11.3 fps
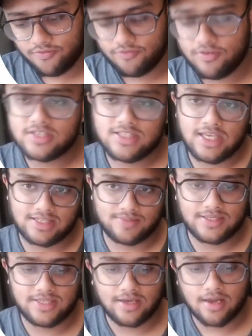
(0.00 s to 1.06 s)
we see, it's
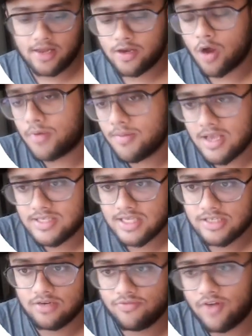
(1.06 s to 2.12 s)
basically an
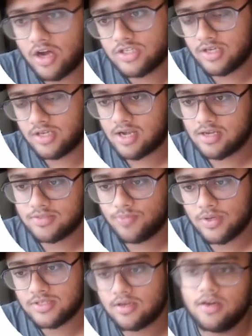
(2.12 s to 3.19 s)
optimization function that is
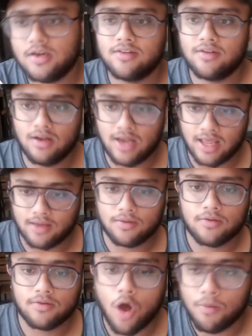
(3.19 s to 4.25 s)
basically
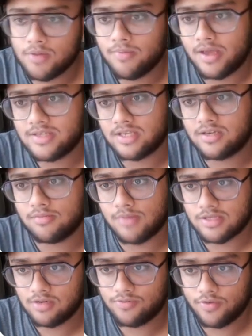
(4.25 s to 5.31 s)
optimizing the
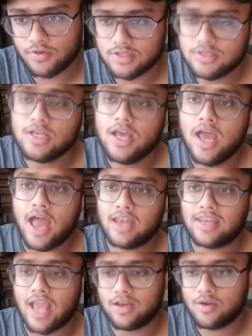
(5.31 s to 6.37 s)
muscle forces and
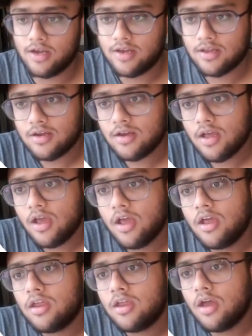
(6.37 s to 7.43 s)
calculating it.
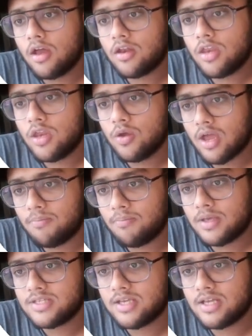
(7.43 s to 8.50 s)
Here you can
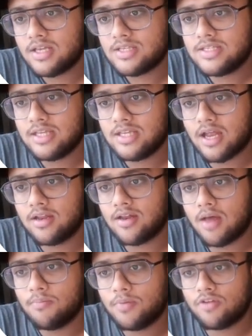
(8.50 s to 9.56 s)
basically see that the
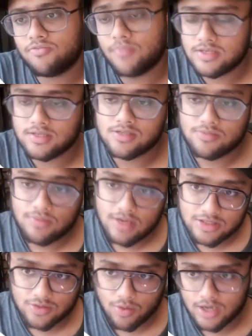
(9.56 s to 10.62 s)
number of muscles in
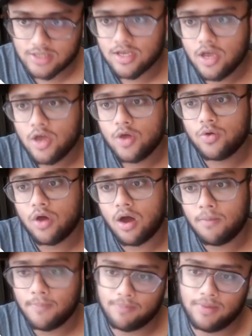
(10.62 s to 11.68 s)
squats
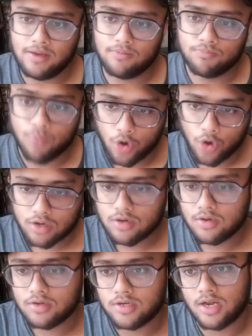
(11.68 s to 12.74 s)
may be more
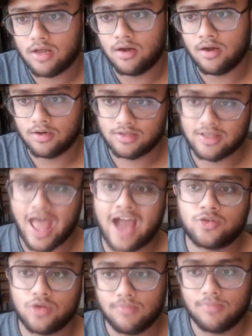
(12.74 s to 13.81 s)
than the
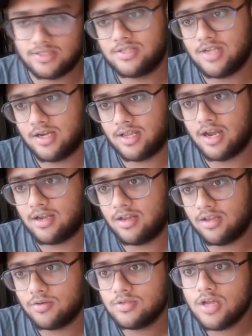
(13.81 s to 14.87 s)
actual muscles that are getting
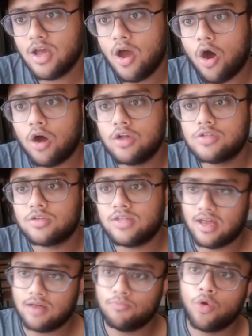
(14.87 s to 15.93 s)
used. Also, there
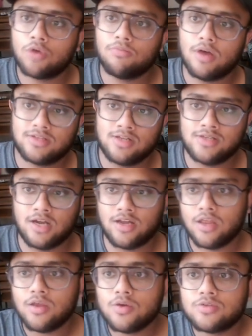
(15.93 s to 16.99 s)
are more muscles that are
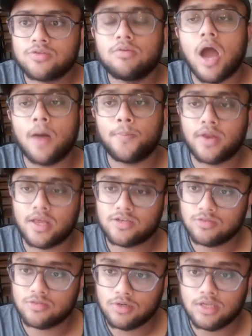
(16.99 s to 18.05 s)
used in the upper
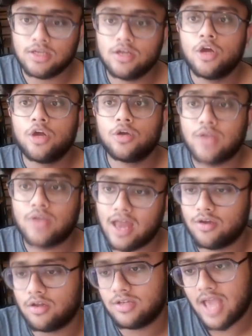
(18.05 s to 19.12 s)
extremity to carry
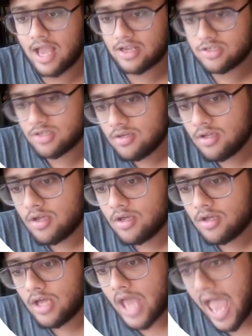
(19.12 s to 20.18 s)
on the action,
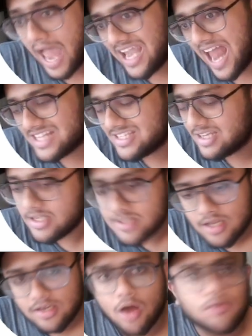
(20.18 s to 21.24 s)
and that's the reason
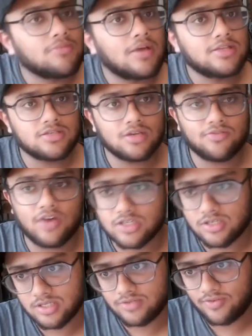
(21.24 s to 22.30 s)
the optimization function
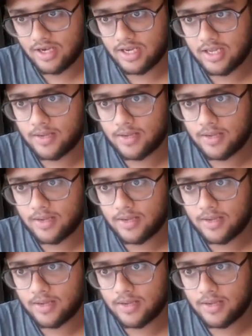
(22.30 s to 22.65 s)
is failing.